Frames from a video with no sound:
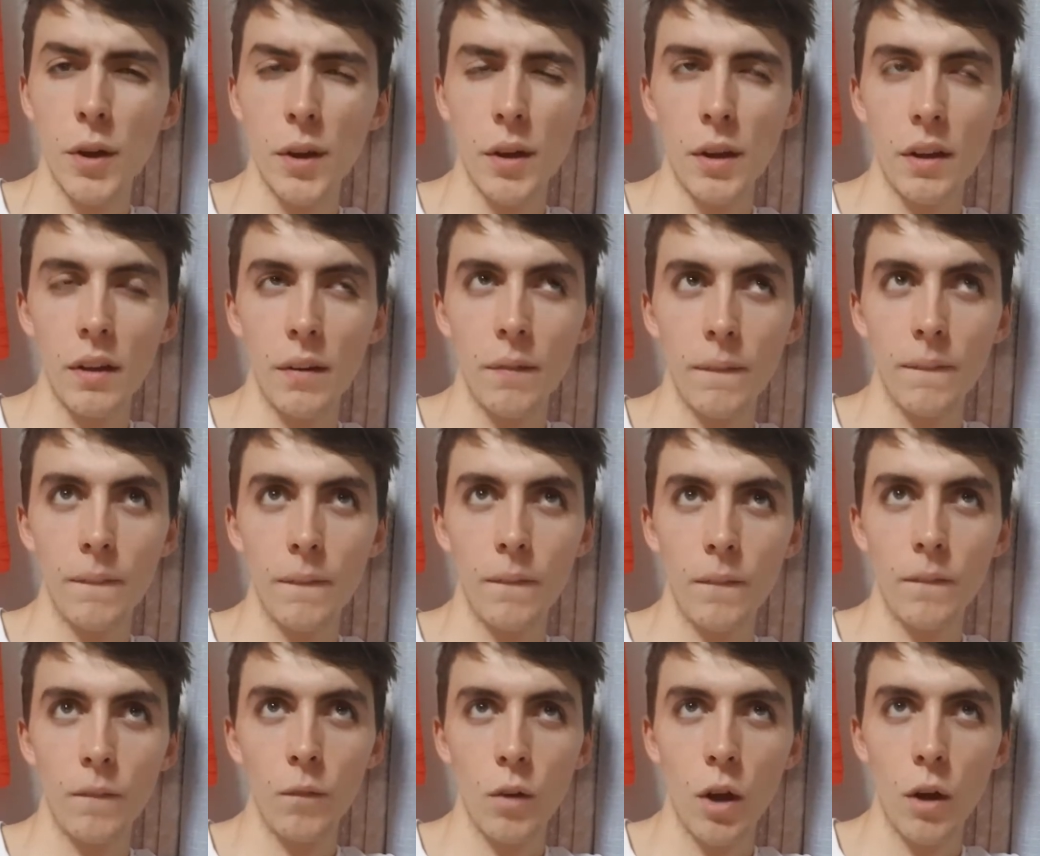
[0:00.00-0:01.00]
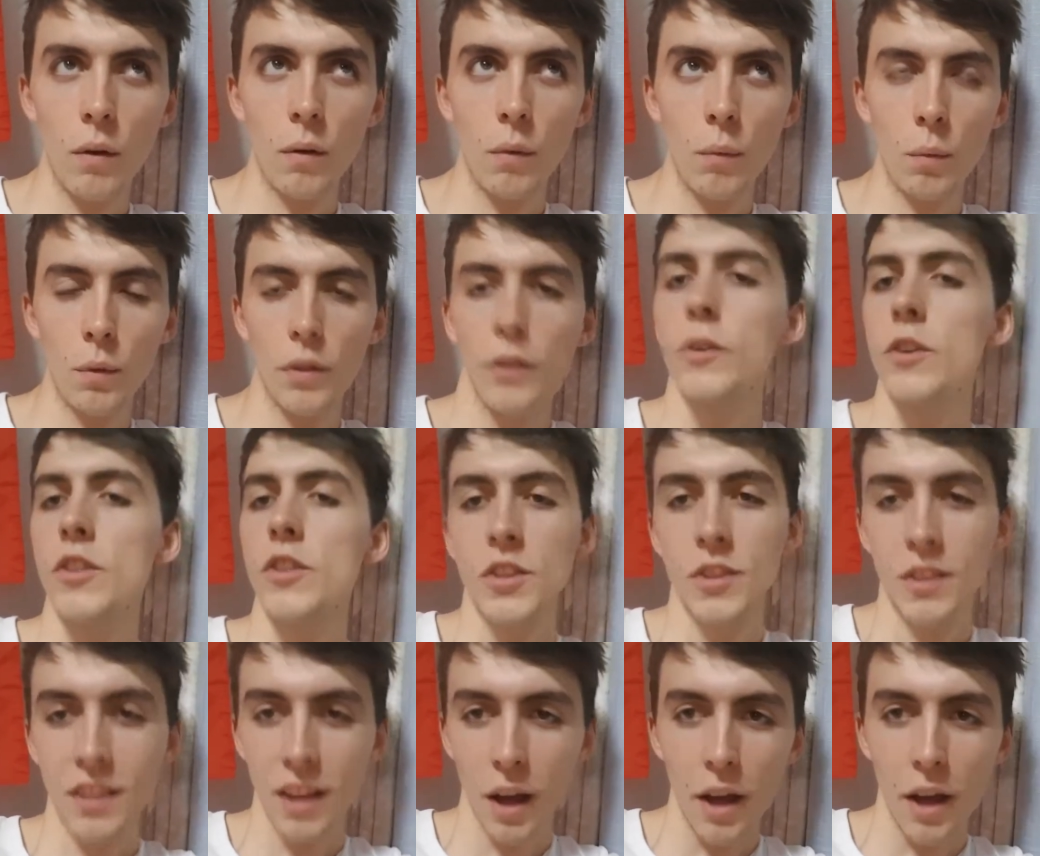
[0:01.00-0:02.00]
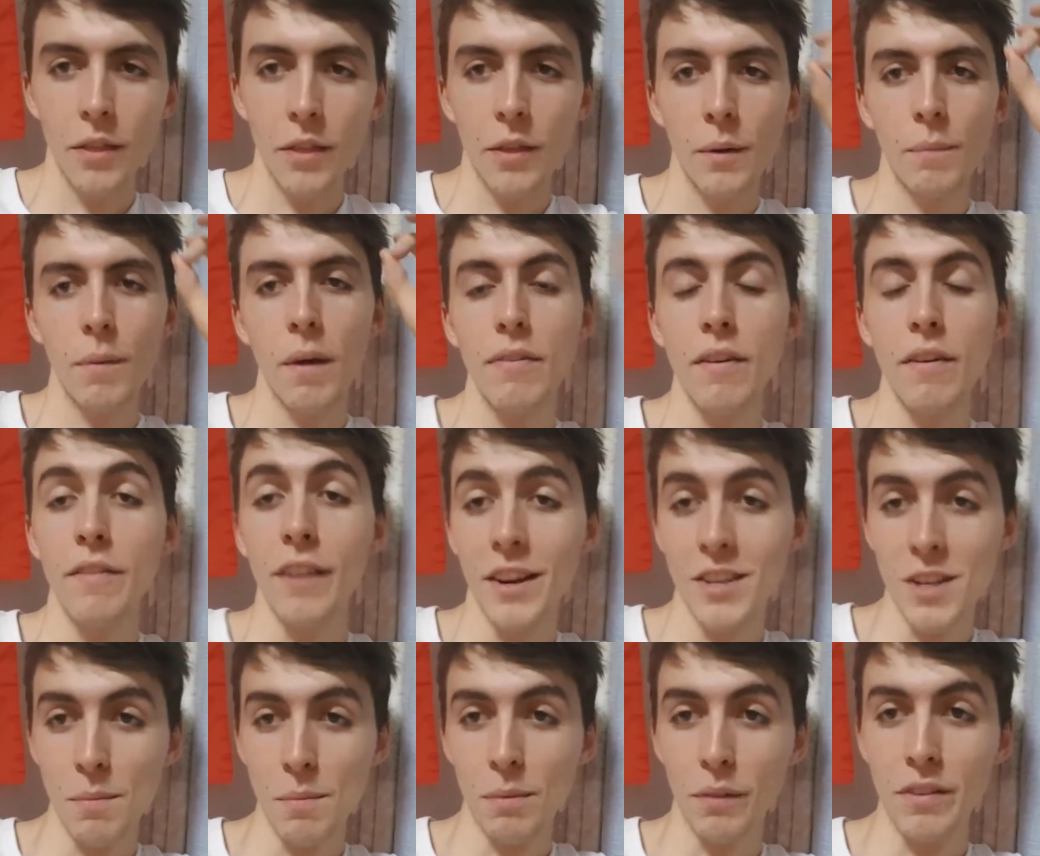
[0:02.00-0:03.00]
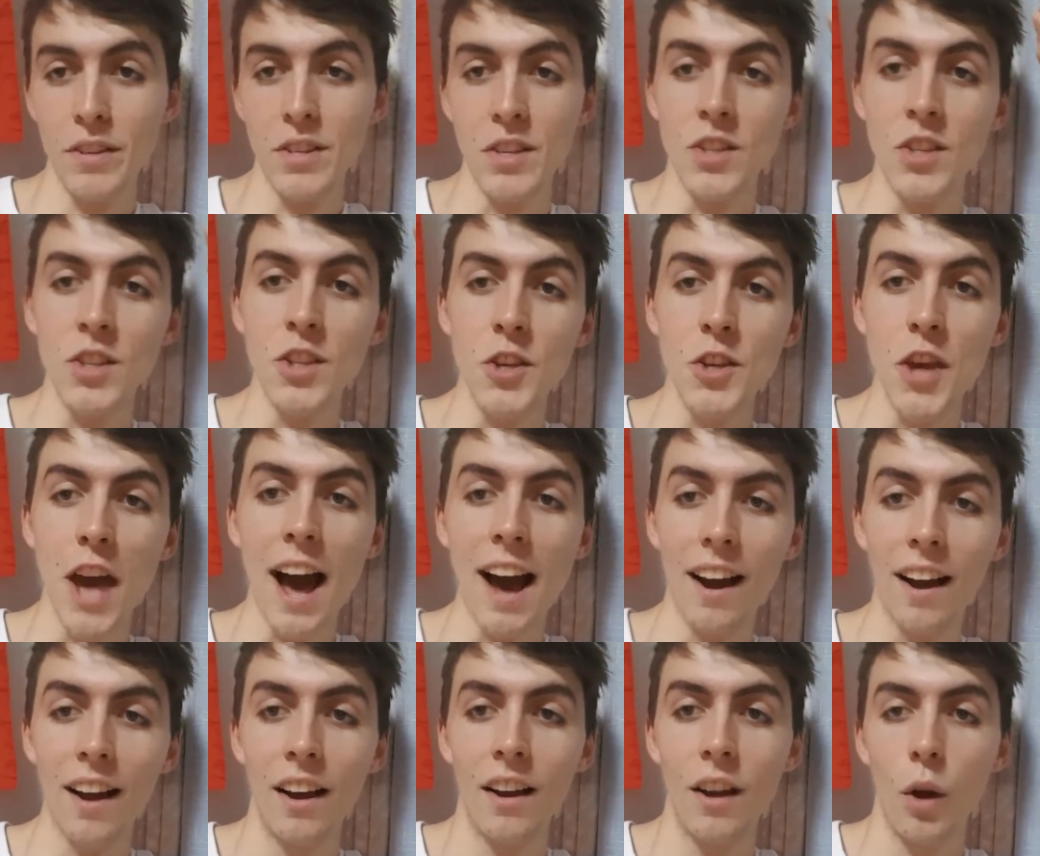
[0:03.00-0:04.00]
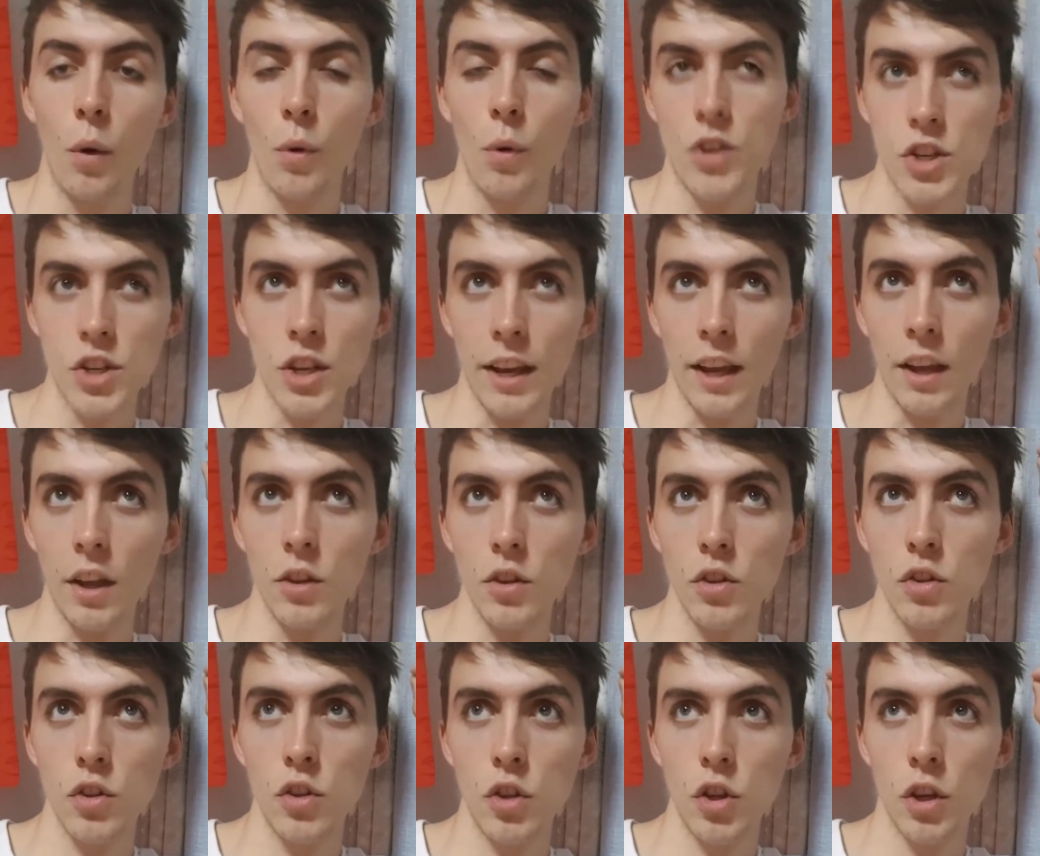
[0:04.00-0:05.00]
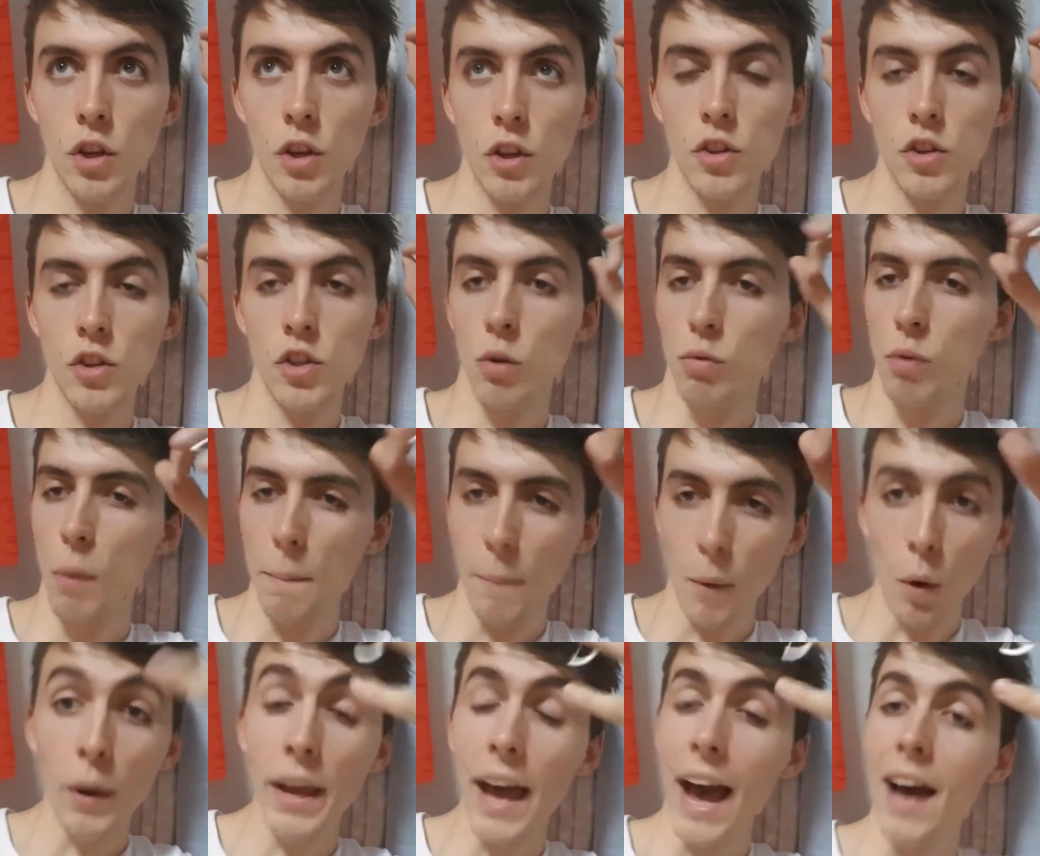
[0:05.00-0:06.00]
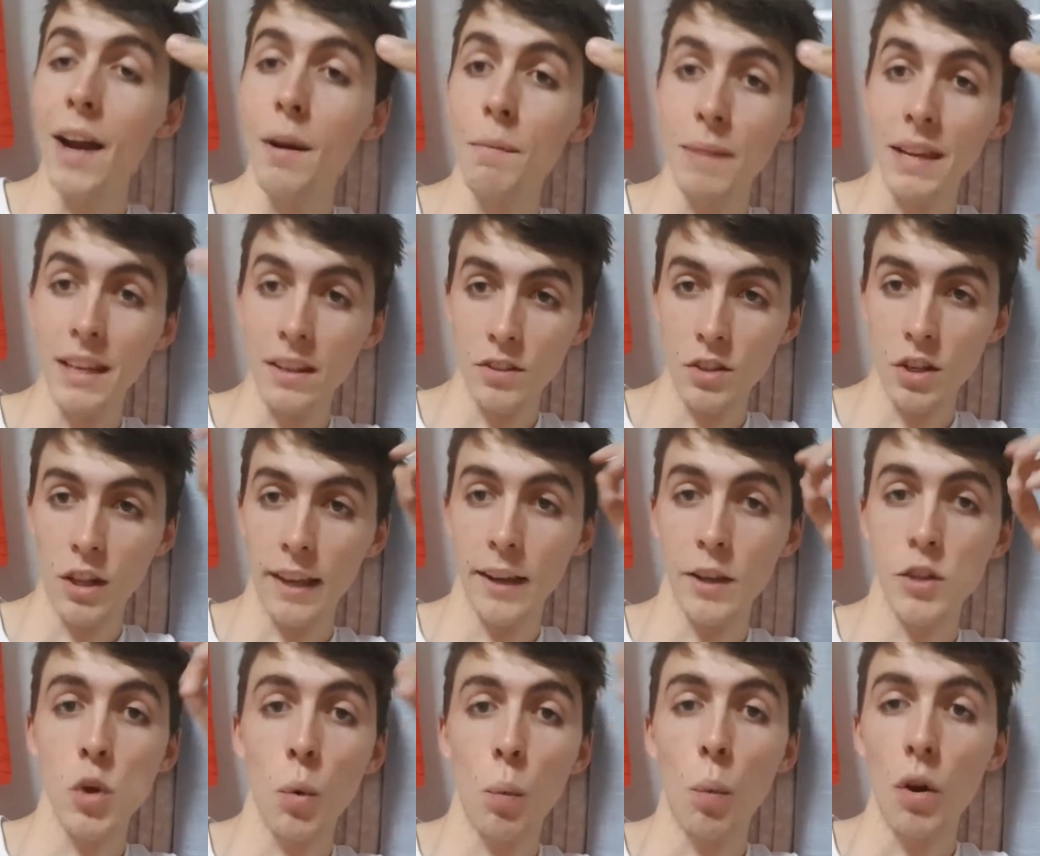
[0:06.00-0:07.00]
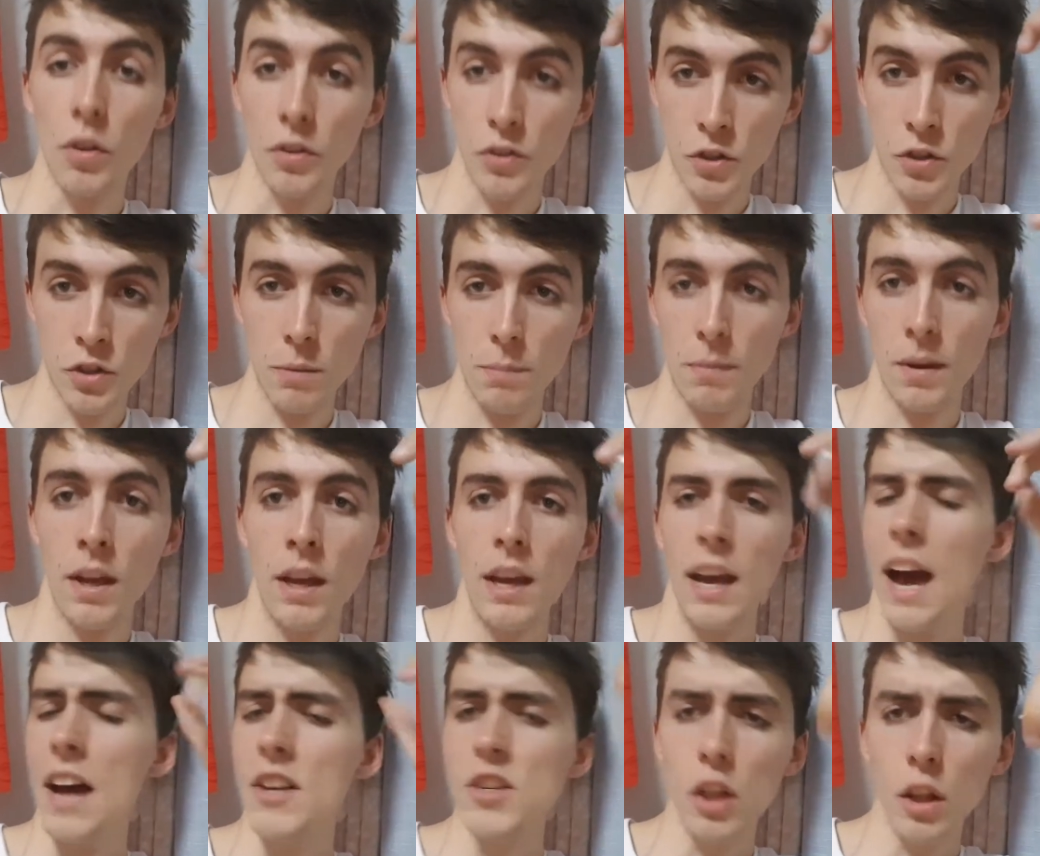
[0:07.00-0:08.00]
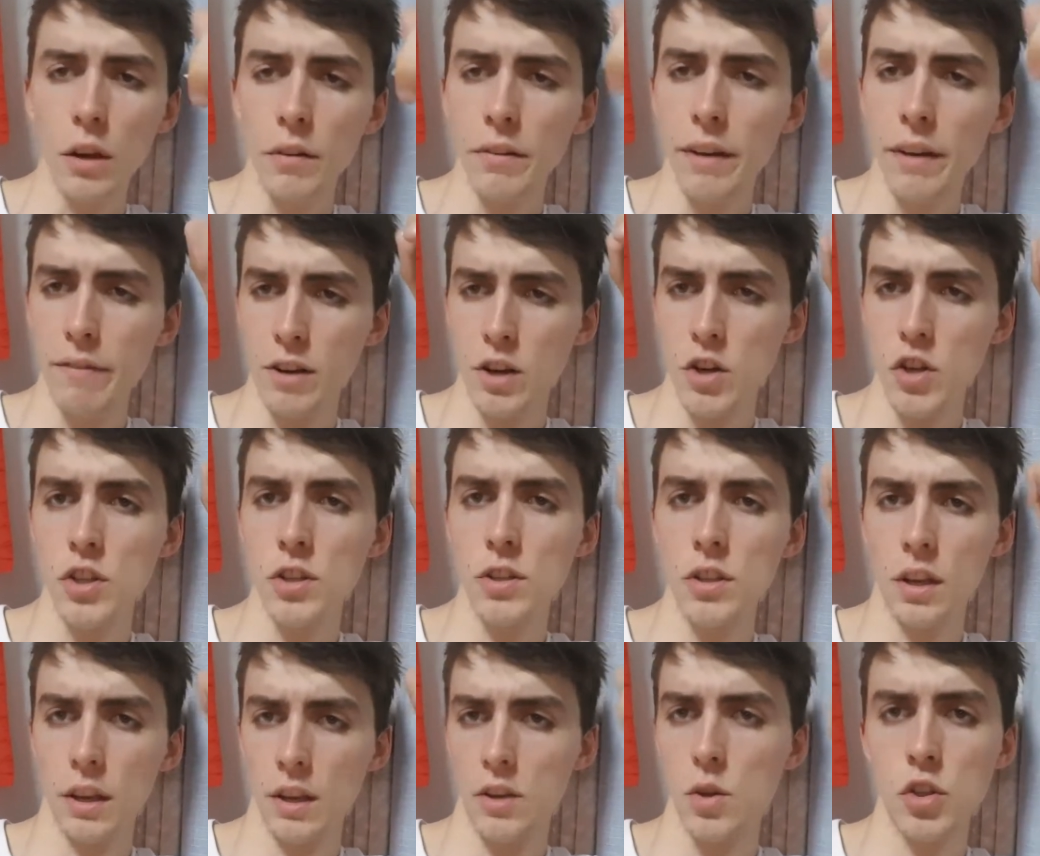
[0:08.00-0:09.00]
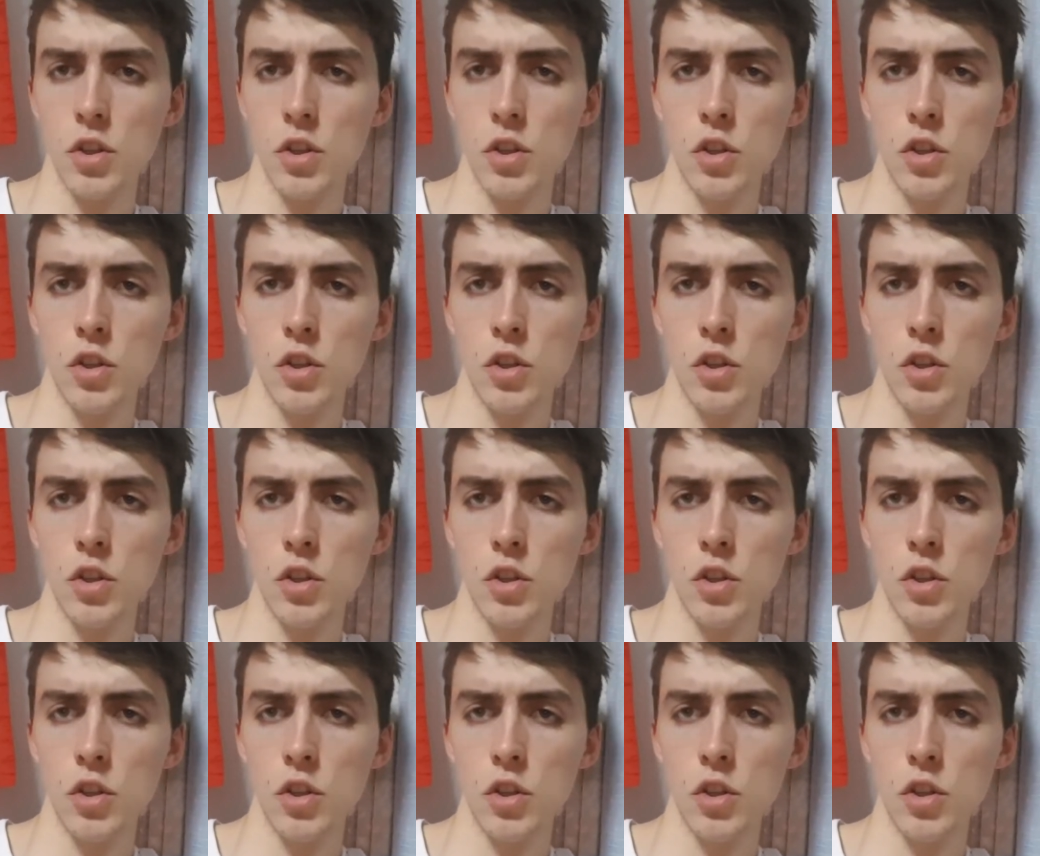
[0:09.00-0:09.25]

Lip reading: favorite example of this is xiang, which is like, or can mean to like, to want to, has a lot of definitions, like, so it's to want, to remember,